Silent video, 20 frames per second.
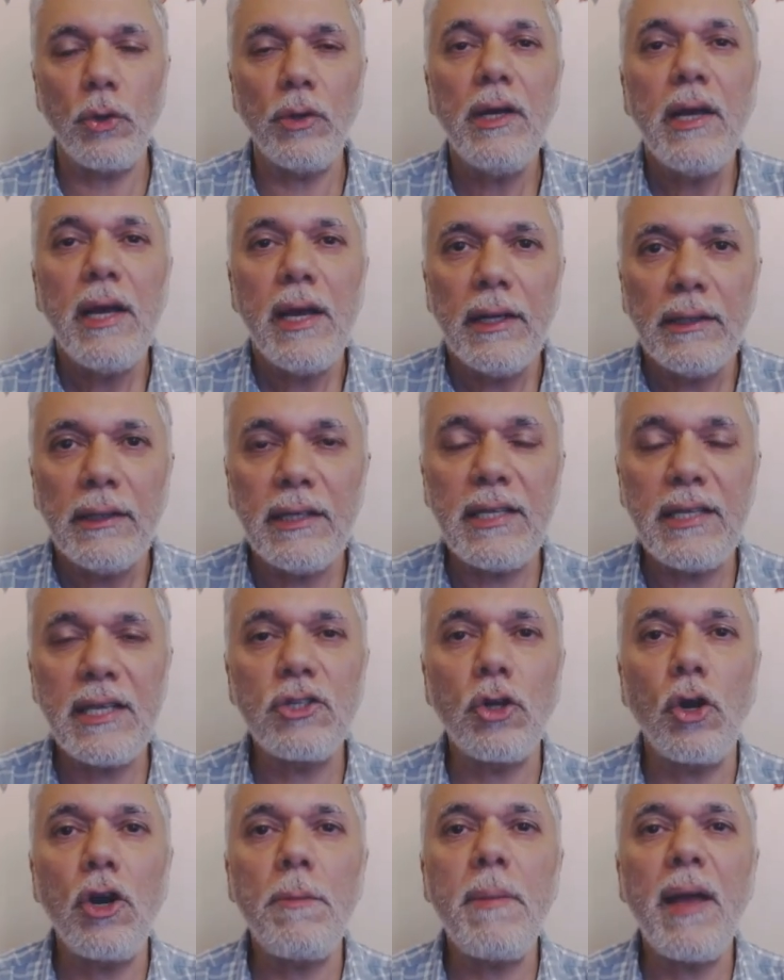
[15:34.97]
So this
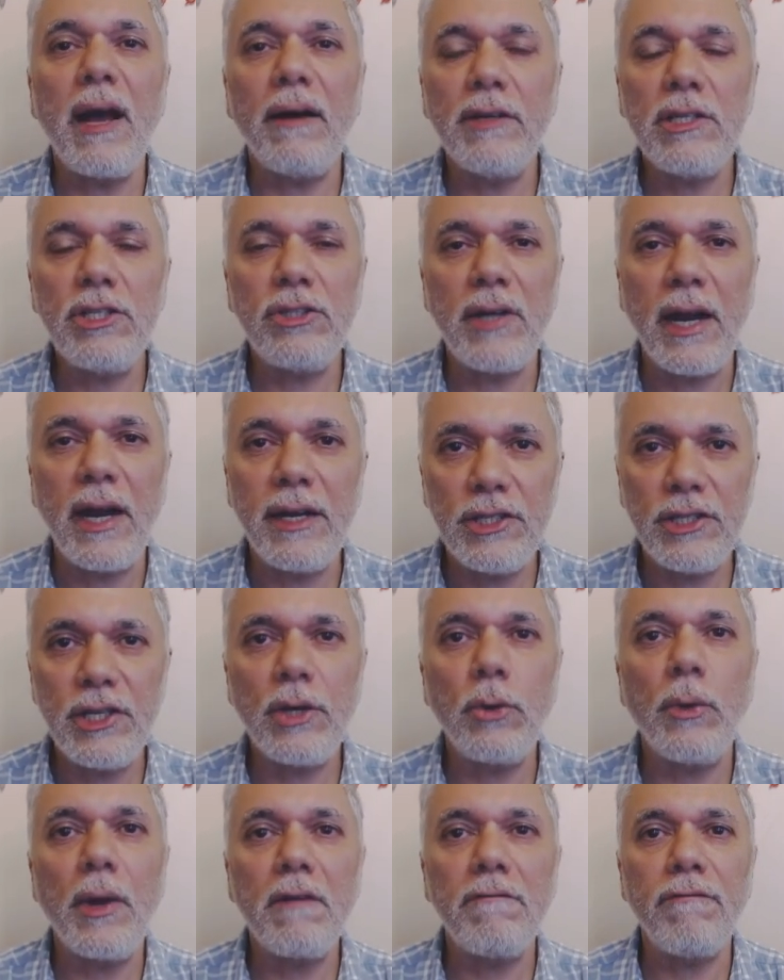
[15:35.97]
is going to be our
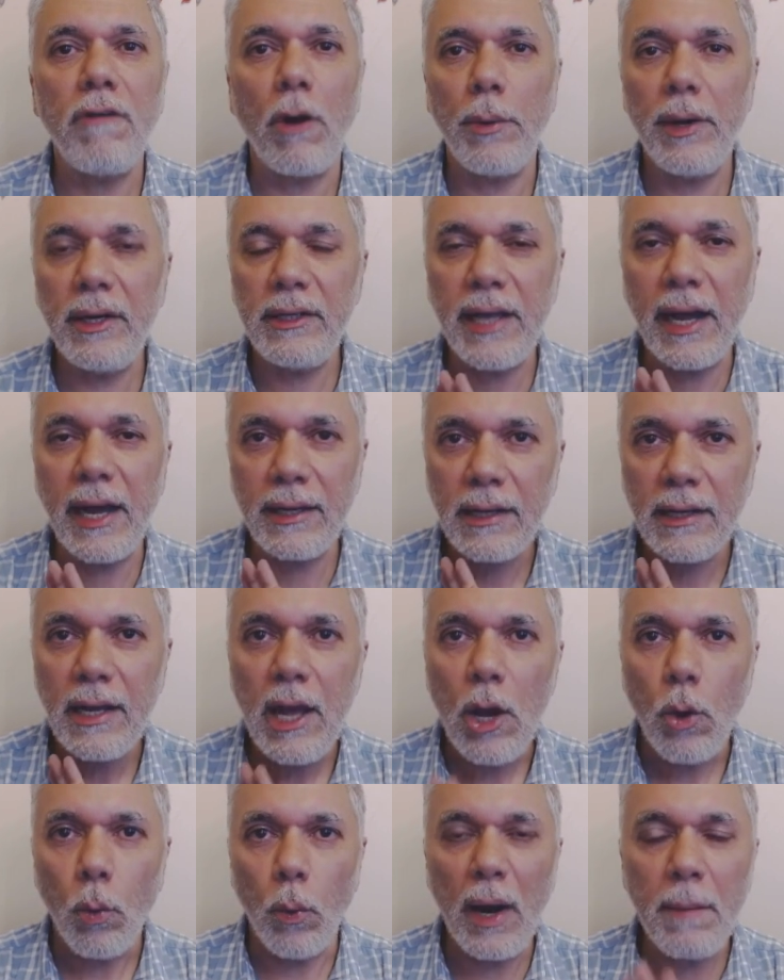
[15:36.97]
strategy going forward
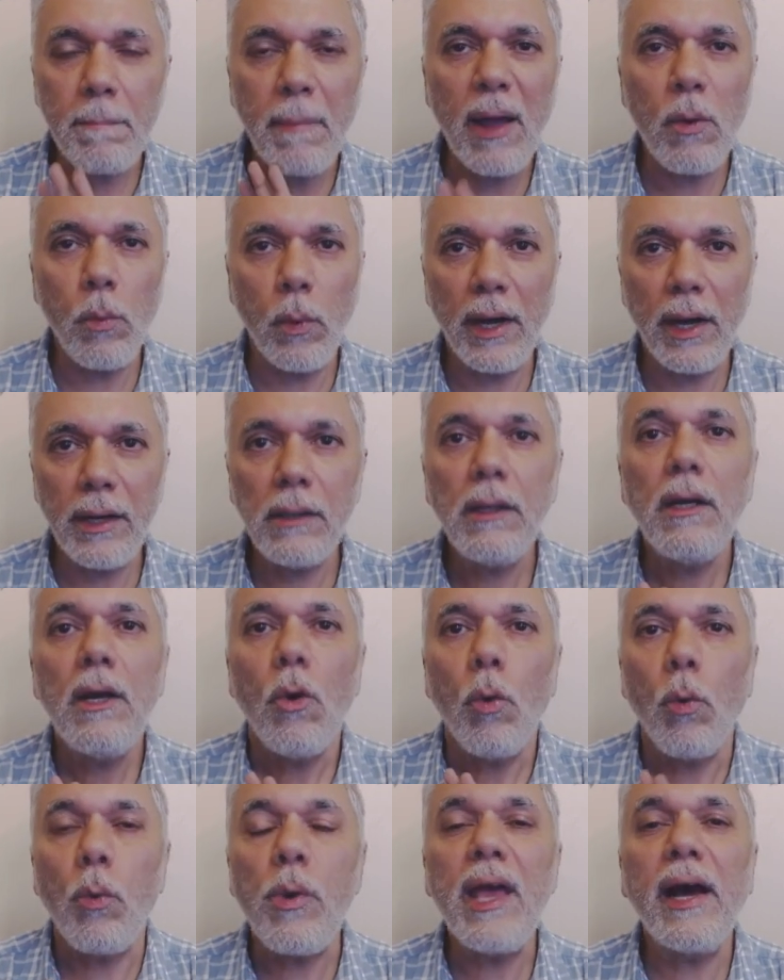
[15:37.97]
that one by
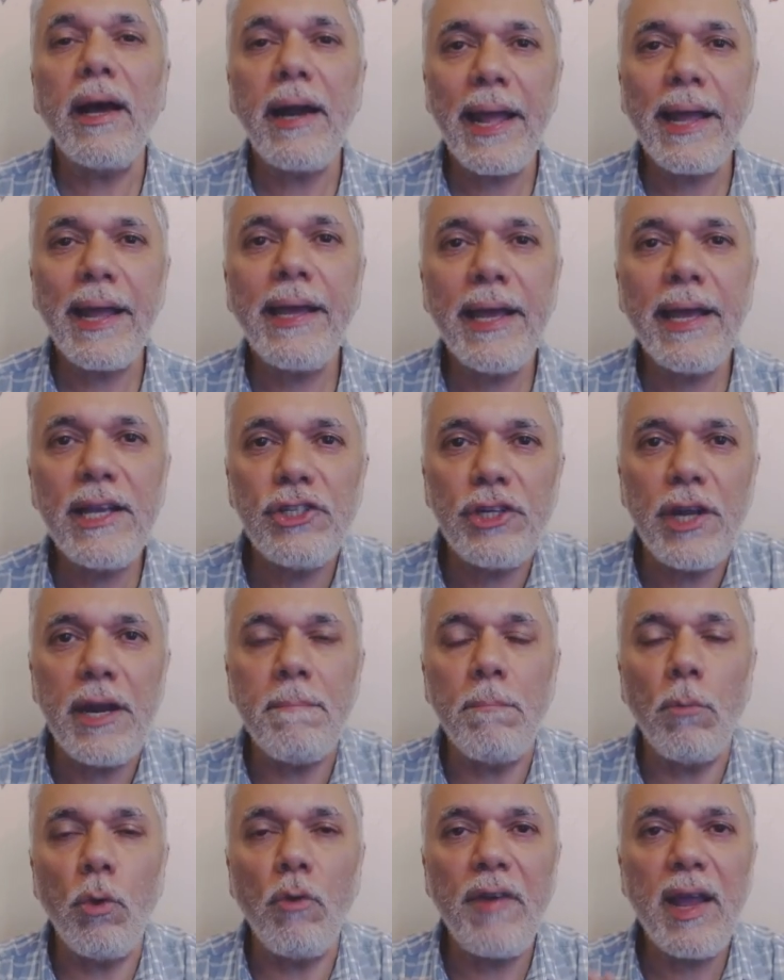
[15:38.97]
one, we are engaged
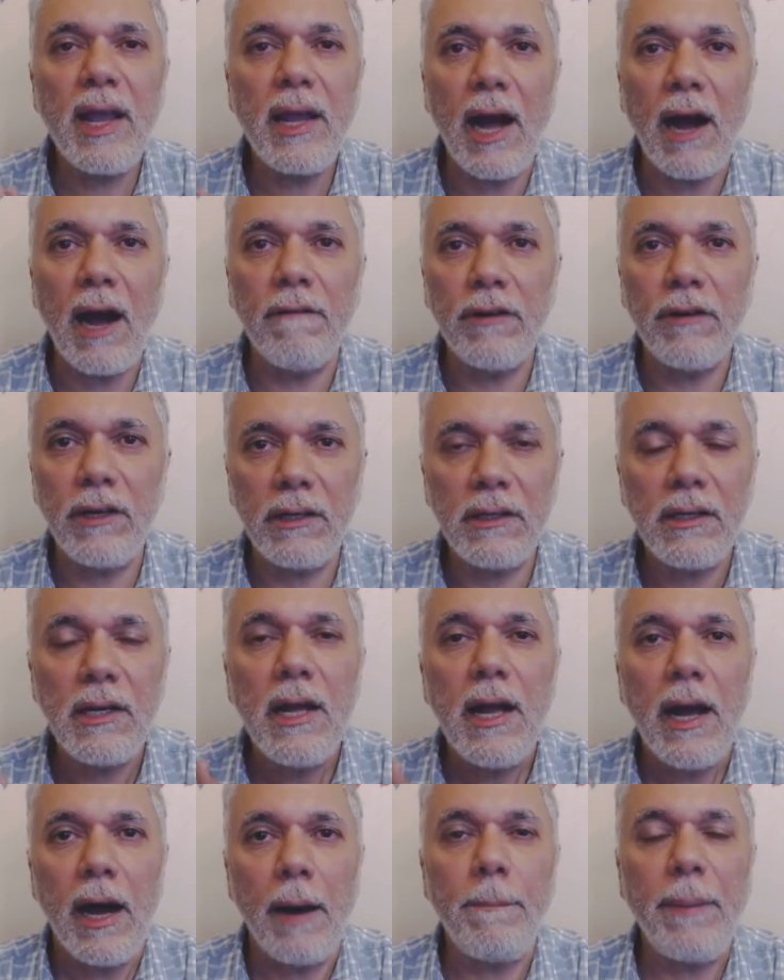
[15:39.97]
in moving our
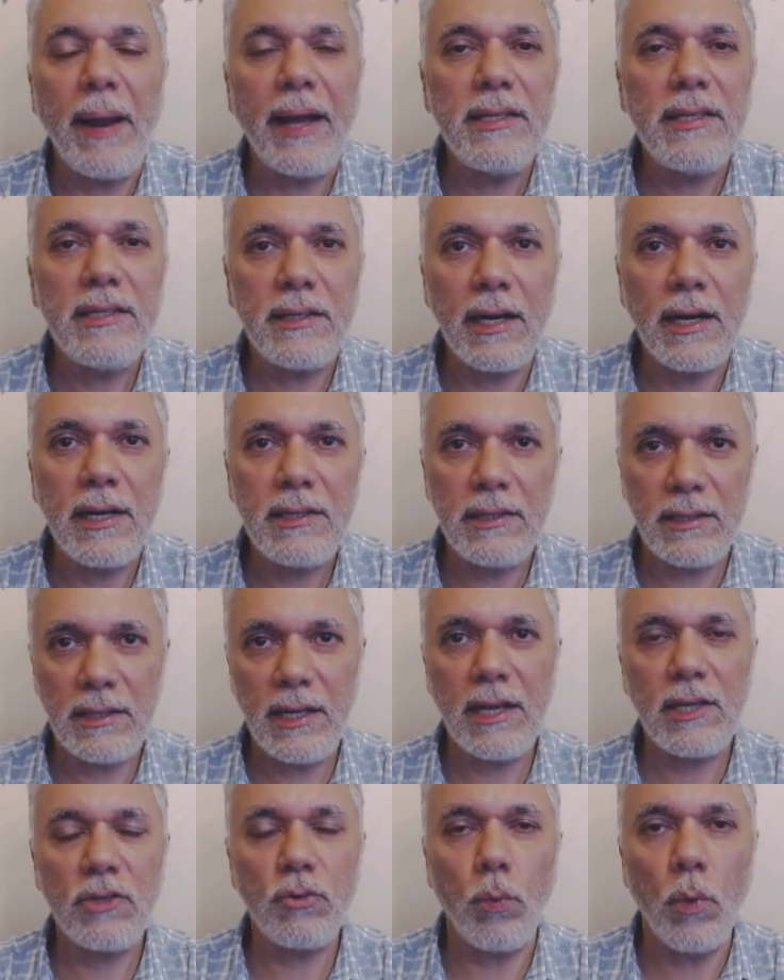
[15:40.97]
applied
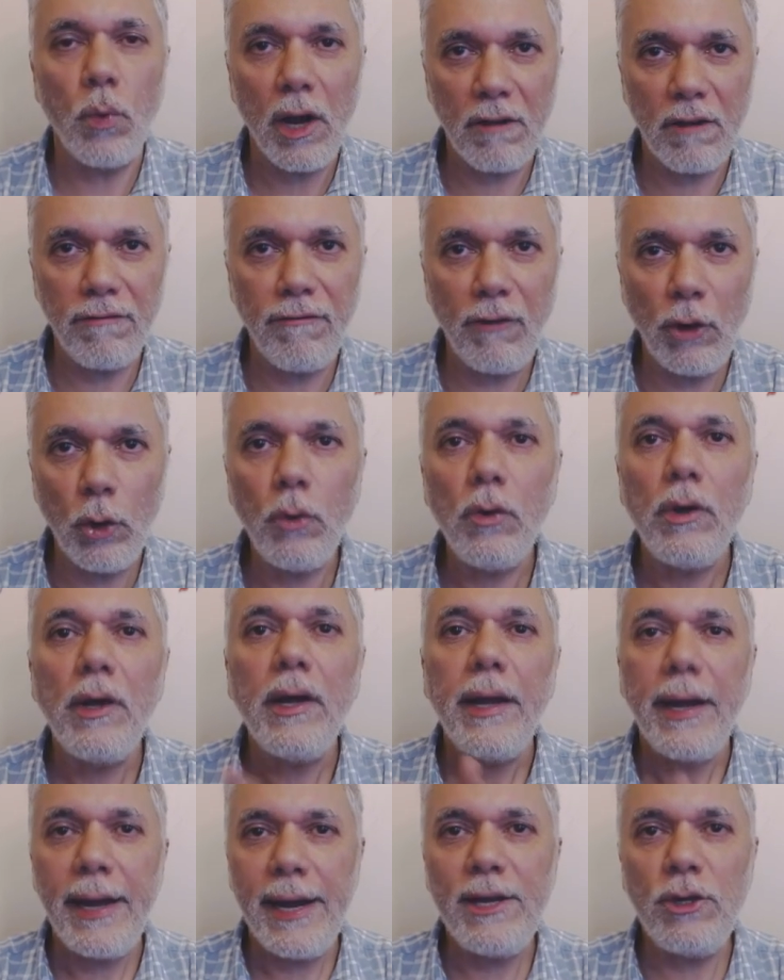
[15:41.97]
statistics workflow
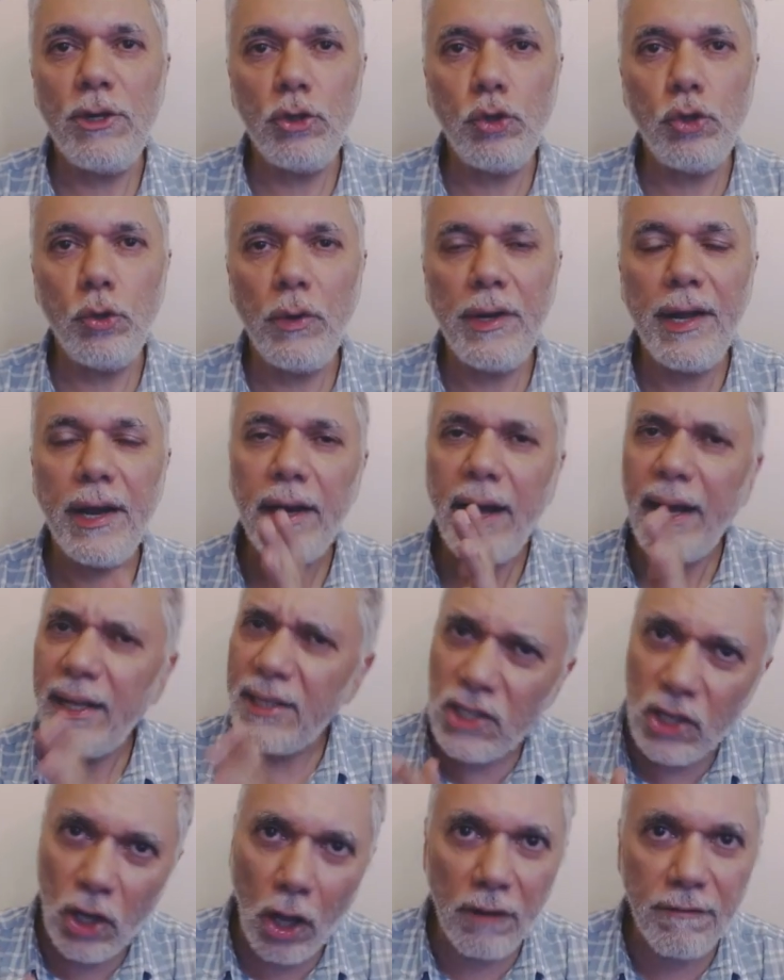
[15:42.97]
into Julia
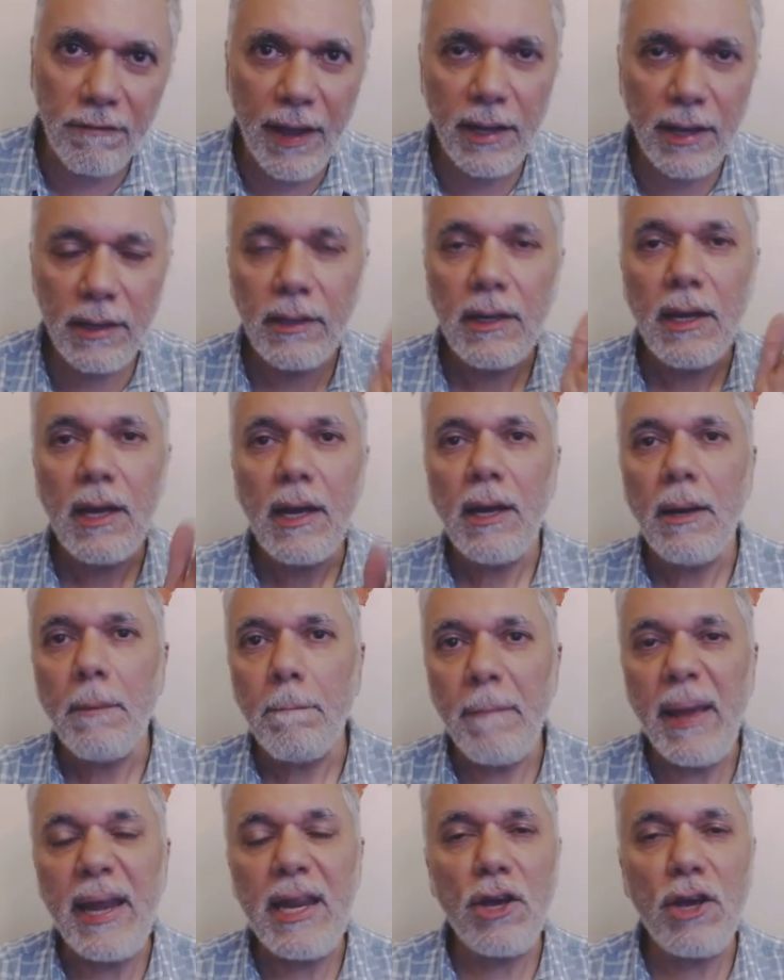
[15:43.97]
and solving
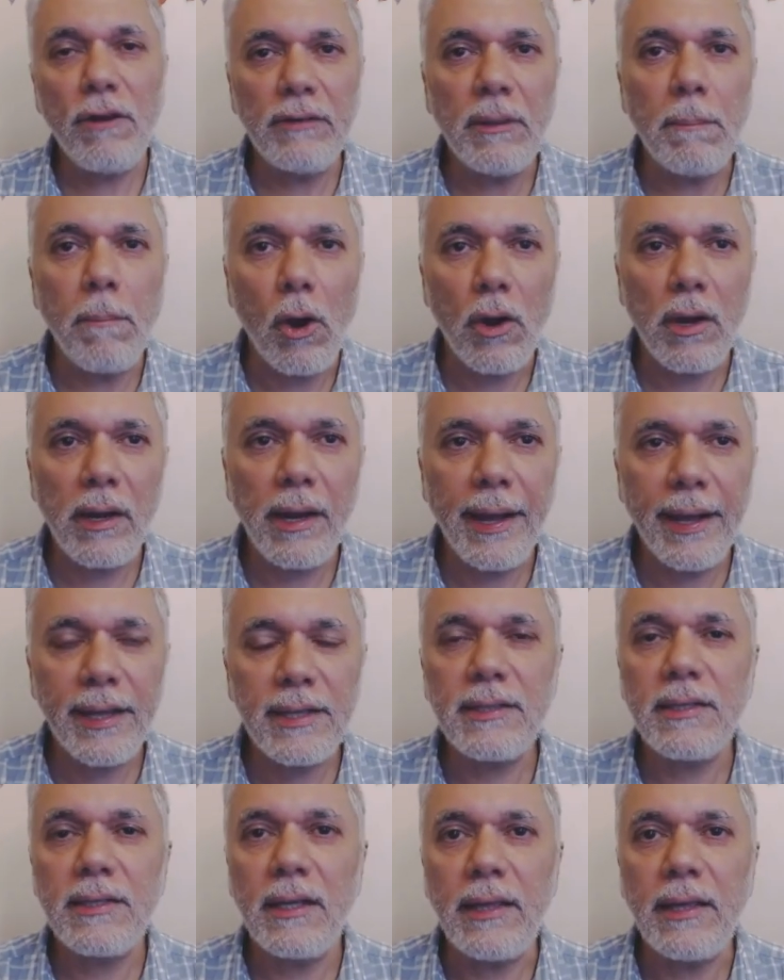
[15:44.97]
many of the
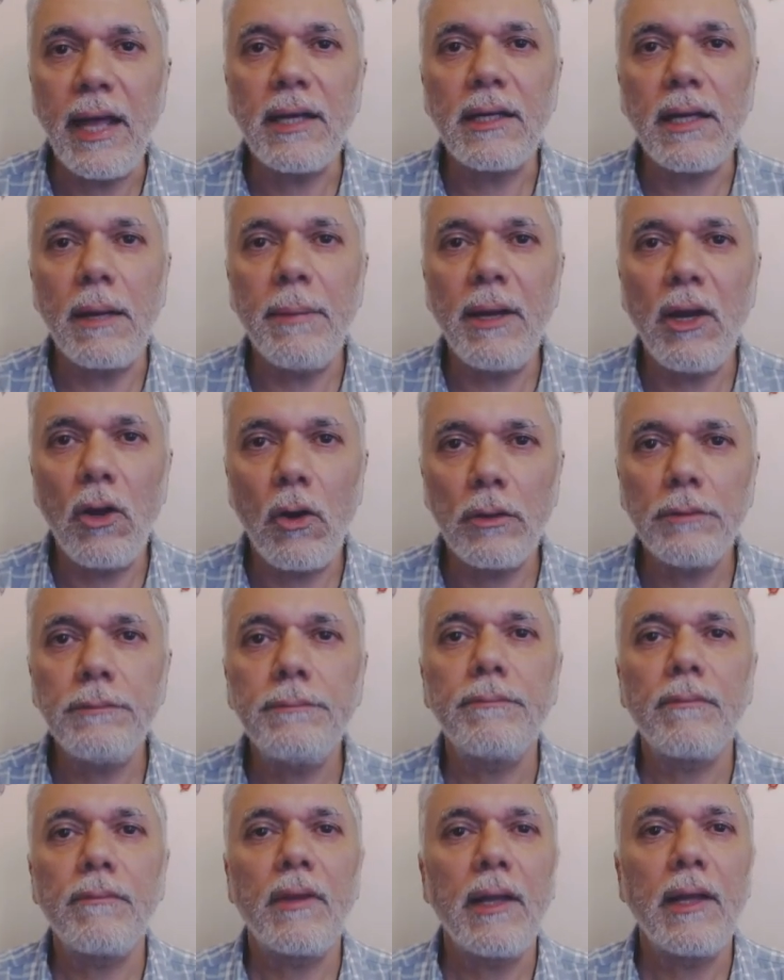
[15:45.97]
bottlenecks that come along
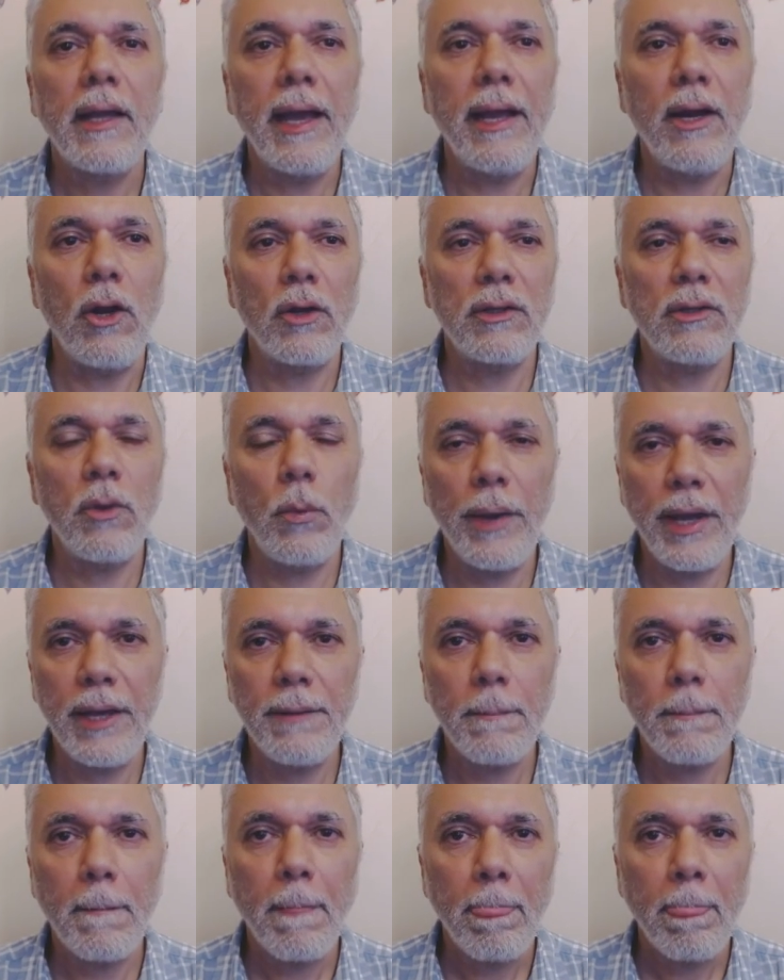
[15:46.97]
along the
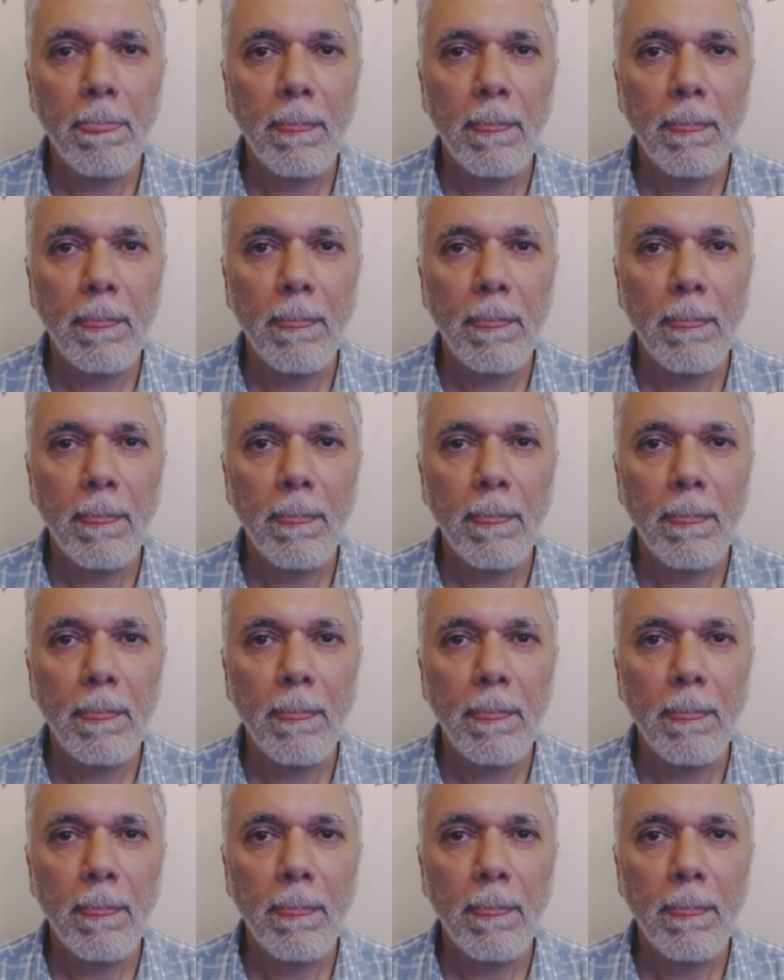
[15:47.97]
way.